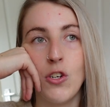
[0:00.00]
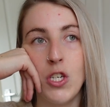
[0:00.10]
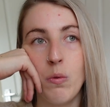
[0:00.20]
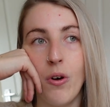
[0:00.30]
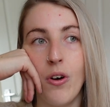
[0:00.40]

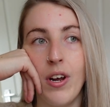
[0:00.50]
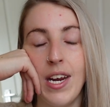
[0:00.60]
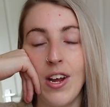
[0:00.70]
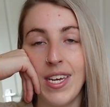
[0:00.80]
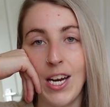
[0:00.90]
do I
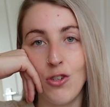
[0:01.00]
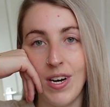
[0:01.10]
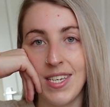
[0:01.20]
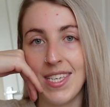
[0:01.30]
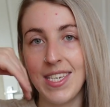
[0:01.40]
like get
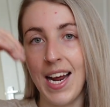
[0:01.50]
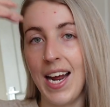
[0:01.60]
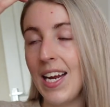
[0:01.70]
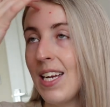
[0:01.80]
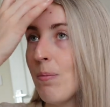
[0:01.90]
dressed
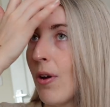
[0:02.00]
today?